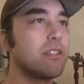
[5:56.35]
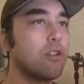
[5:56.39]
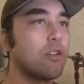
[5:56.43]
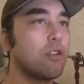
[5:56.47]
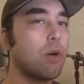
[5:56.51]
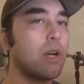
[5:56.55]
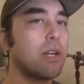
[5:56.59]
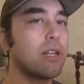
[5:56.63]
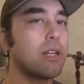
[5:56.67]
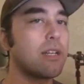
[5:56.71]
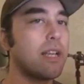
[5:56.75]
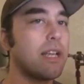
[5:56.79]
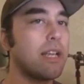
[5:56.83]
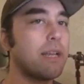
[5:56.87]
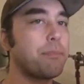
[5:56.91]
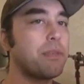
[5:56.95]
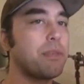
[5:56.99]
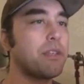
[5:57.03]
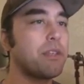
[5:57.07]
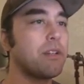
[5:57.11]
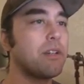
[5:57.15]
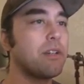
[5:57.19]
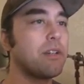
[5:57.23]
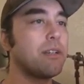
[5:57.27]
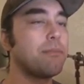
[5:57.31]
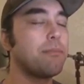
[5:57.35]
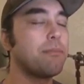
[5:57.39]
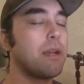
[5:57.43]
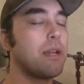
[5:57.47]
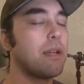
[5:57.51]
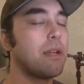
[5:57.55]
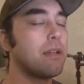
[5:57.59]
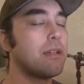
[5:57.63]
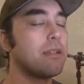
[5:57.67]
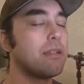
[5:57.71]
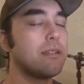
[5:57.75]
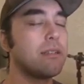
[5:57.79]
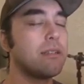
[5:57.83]
The aquatic ape theory, it
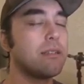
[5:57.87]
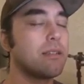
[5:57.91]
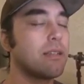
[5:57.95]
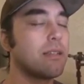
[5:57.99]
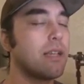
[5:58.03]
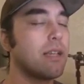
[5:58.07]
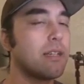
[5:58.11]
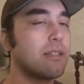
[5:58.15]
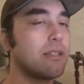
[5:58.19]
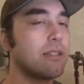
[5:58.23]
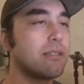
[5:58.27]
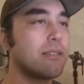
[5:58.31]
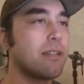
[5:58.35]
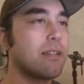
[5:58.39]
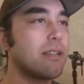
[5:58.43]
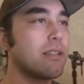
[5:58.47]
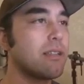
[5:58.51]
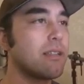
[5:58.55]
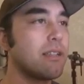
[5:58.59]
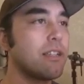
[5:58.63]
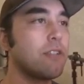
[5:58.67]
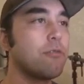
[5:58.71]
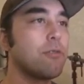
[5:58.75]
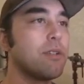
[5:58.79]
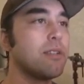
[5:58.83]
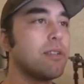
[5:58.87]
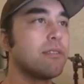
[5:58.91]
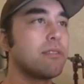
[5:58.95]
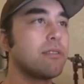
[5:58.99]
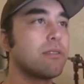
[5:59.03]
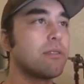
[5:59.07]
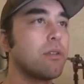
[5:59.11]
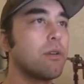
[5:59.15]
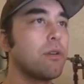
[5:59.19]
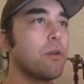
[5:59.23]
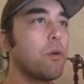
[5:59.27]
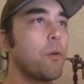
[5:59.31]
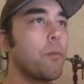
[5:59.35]
might again, it's not the
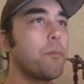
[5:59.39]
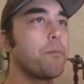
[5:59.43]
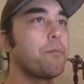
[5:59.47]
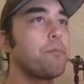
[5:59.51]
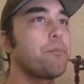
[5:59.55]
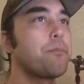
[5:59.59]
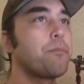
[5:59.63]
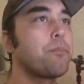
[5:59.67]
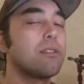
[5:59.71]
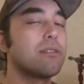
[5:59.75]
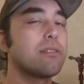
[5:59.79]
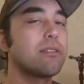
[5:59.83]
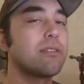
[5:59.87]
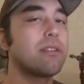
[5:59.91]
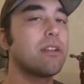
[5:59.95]
reason though. There's